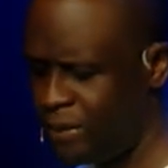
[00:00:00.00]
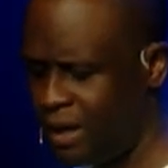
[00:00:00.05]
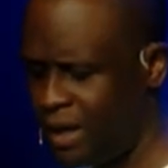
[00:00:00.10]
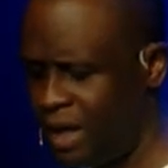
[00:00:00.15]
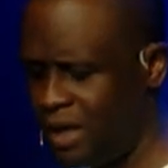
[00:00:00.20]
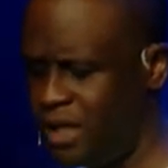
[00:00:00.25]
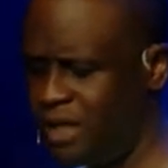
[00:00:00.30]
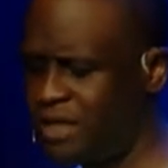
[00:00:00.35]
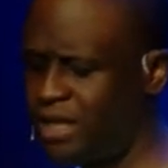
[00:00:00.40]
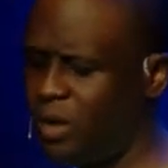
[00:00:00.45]

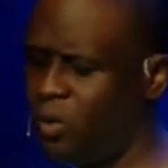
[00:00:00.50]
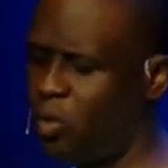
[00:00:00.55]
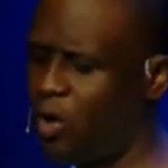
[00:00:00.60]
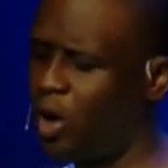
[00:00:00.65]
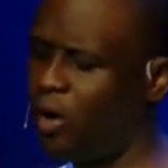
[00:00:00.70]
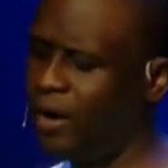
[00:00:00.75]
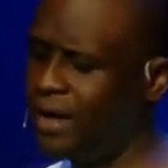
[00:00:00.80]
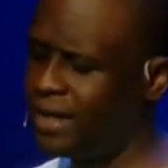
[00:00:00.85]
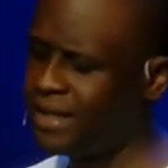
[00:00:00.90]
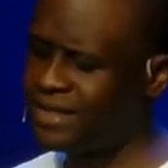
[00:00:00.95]
She said,
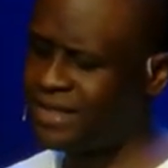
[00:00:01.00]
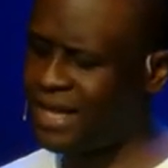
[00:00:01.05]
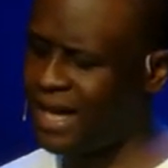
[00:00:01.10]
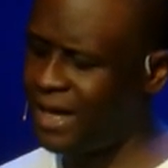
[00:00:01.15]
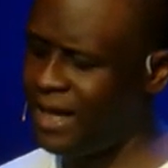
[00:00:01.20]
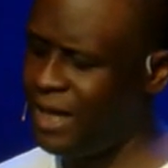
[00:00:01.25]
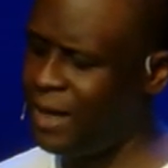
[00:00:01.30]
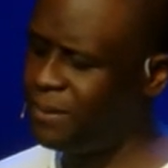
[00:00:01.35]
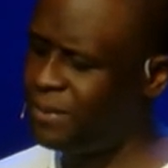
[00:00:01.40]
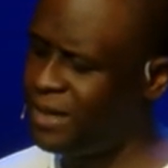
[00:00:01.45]
worry does
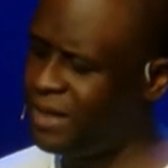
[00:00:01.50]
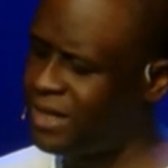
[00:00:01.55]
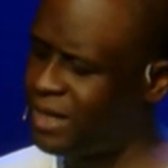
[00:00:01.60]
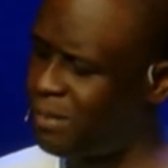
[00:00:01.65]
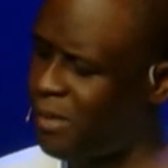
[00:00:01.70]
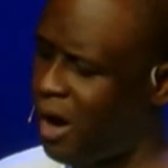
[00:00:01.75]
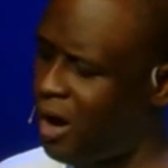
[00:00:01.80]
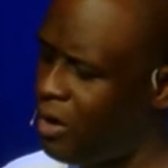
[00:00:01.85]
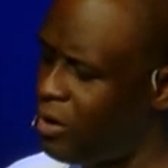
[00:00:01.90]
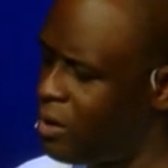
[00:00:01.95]
not empty
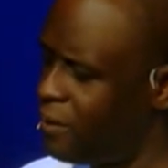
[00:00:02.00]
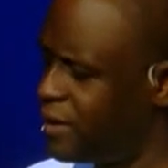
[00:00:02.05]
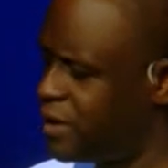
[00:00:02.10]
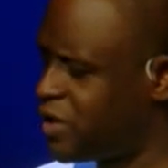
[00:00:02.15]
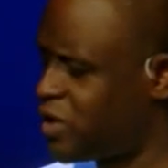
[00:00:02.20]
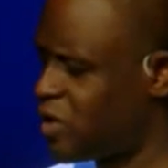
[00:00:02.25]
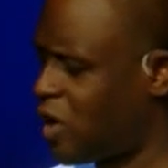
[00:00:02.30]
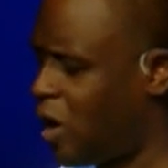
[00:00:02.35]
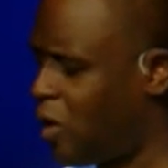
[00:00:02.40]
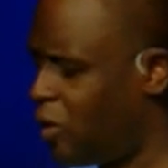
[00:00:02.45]
tomorrow of its
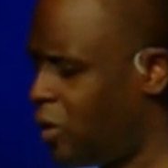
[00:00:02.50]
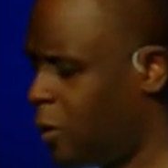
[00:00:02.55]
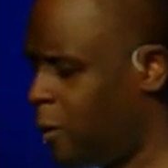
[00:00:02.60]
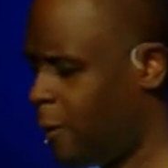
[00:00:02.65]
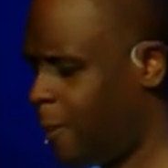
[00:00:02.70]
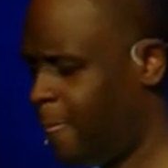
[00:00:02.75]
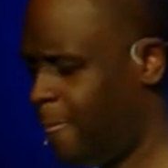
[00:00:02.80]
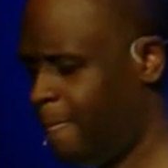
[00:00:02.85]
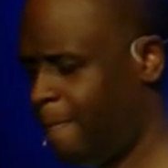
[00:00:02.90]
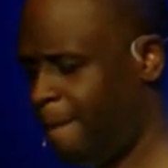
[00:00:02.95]
sorrow.
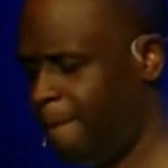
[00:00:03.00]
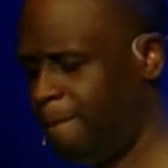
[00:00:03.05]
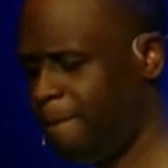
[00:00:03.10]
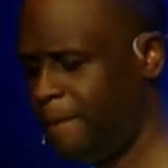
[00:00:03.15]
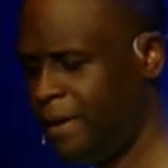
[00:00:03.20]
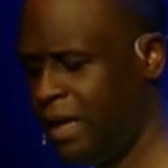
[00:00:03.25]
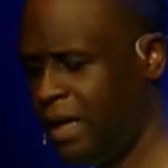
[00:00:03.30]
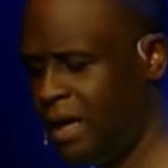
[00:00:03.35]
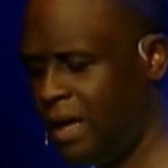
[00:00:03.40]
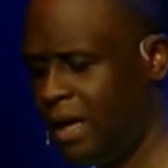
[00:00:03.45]

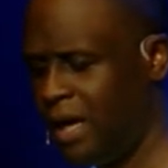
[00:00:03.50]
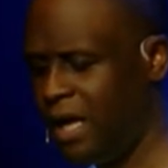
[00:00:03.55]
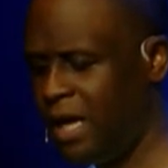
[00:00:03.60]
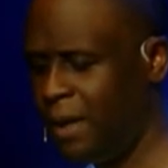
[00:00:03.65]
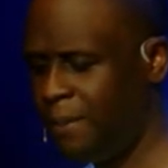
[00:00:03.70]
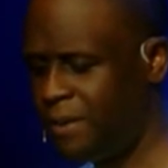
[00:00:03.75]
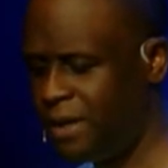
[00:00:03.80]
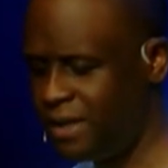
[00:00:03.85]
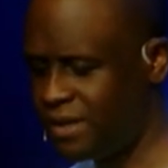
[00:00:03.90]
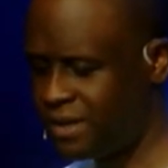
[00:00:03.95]
It
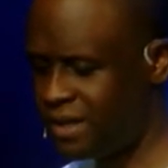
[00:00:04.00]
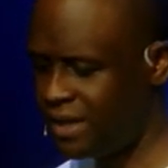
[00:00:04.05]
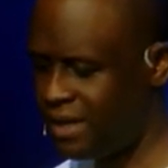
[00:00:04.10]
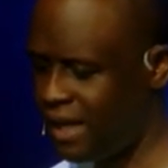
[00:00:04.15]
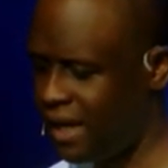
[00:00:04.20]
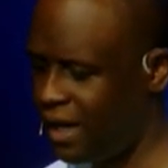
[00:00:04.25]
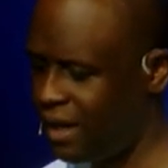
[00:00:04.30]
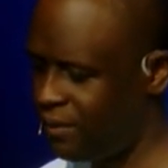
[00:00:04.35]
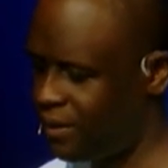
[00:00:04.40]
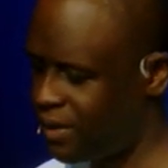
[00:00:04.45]
empties
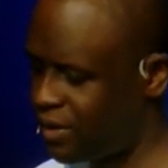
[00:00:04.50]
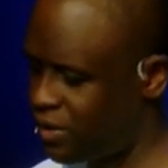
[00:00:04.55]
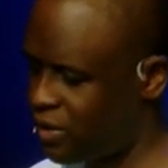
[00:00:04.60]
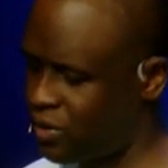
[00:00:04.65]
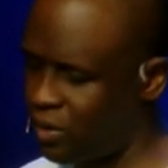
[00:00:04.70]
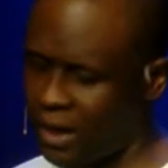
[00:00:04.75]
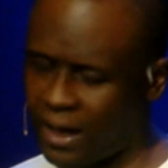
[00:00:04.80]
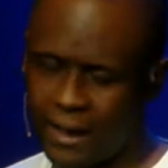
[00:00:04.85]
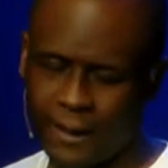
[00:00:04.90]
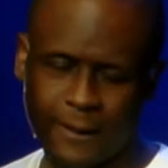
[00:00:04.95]
today of its
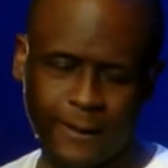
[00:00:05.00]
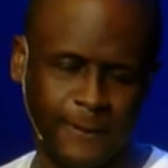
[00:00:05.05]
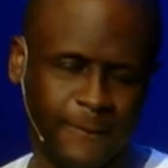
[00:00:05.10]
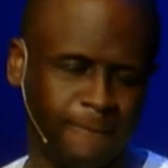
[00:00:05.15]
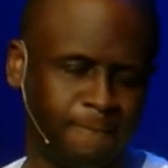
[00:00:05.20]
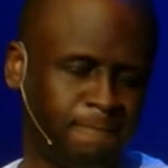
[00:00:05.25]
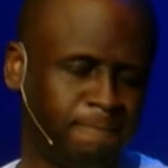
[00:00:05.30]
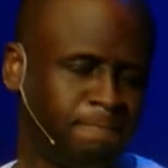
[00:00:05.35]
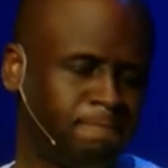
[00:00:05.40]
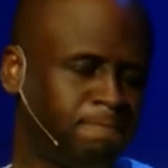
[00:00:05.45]
strength.
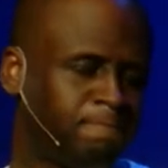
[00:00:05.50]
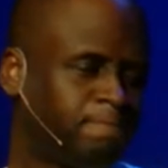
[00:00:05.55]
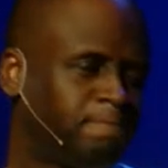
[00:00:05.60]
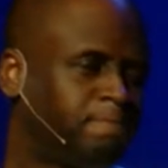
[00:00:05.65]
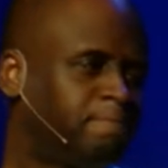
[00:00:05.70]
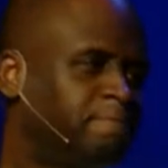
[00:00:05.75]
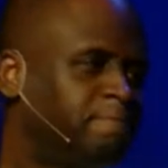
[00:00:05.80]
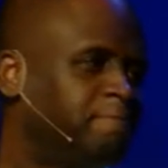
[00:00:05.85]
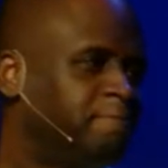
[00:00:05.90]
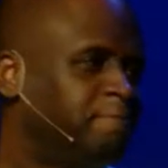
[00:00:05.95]

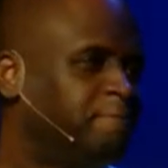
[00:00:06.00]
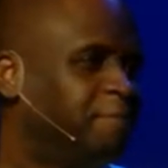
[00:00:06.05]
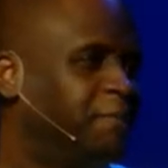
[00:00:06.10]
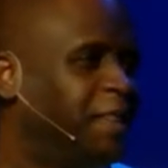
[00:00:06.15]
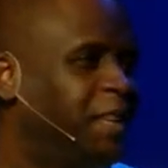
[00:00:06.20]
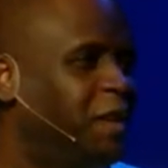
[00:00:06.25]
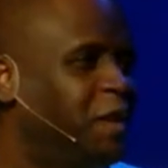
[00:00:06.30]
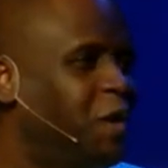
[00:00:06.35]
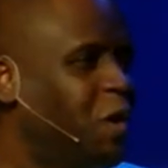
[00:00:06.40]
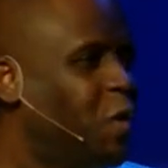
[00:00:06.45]

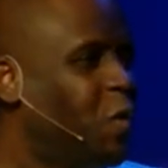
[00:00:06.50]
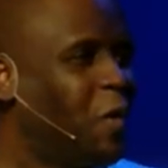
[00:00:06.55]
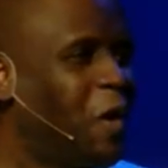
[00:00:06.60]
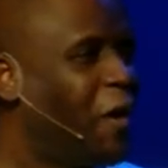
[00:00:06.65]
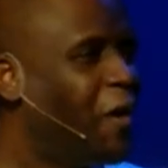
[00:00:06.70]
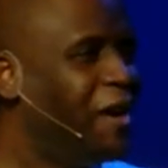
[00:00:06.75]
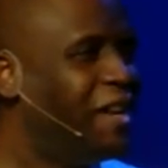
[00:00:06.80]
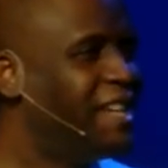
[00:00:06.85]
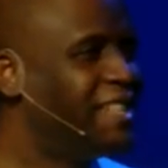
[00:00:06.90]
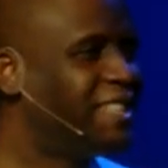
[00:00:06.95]

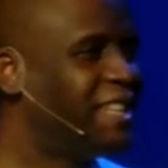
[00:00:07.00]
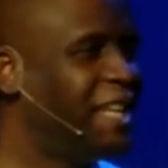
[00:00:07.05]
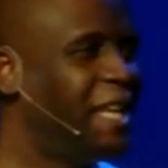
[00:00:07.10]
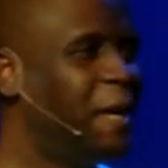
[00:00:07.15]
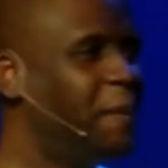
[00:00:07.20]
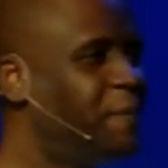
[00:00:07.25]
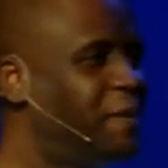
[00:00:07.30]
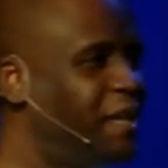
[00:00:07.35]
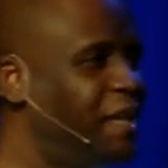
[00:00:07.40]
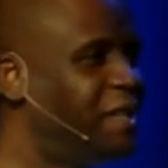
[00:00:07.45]
Worry doesn't
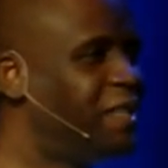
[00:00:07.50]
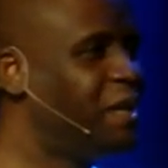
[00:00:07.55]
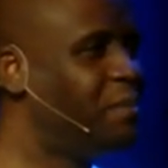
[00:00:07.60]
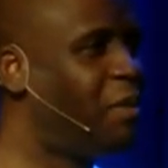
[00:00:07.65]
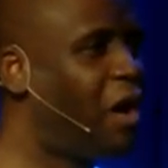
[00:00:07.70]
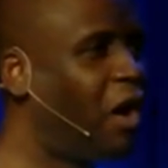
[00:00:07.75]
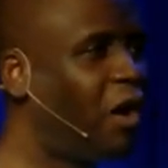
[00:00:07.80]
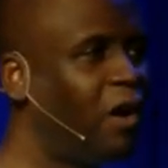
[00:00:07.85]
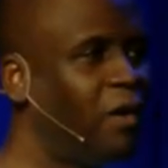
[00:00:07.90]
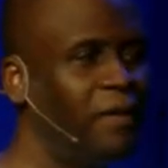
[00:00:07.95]
empty
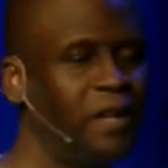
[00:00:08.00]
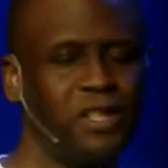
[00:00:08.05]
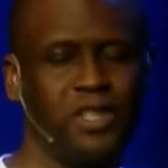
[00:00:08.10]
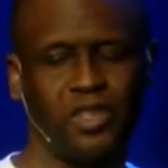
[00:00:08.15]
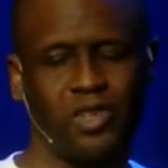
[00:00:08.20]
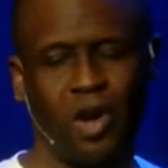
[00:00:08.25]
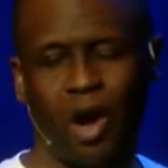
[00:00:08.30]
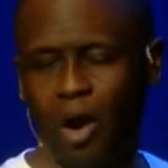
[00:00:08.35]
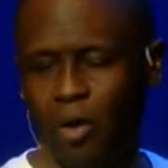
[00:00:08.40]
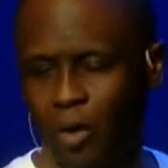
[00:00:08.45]
tomorrow of its
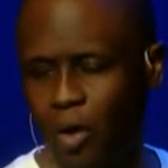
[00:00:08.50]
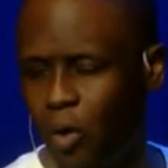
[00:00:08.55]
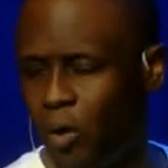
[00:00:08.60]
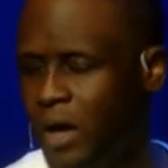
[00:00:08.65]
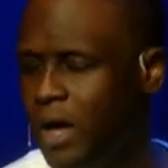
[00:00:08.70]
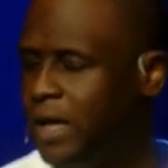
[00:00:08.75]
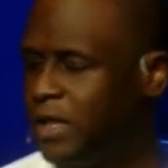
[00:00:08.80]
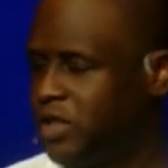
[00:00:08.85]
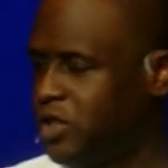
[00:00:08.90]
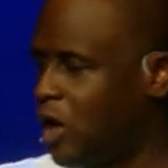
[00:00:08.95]
sorrow.
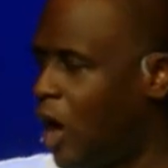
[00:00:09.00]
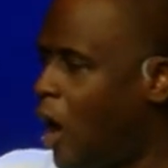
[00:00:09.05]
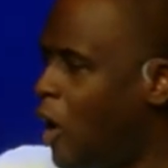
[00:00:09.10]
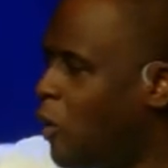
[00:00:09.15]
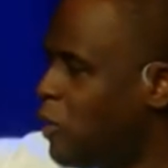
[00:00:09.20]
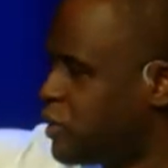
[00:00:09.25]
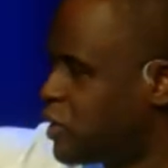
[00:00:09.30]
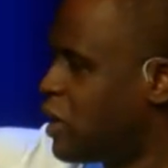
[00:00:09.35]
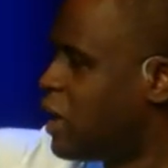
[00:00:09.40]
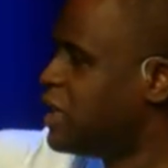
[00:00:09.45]
Sorrow
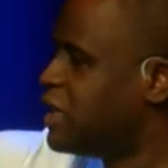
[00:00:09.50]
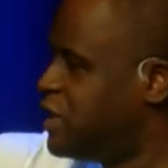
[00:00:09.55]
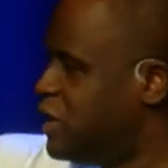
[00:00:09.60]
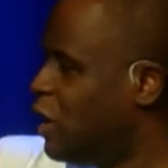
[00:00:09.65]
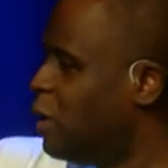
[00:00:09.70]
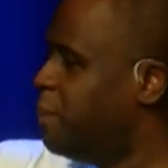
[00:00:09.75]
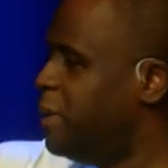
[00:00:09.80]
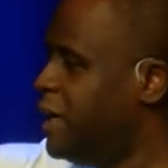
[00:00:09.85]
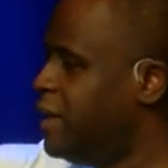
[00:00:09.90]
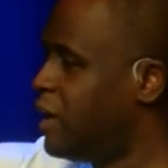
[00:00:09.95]
is going to still
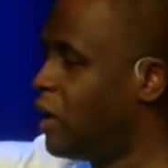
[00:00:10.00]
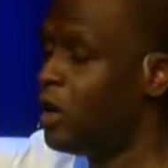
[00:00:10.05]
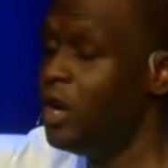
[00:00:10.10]
be there.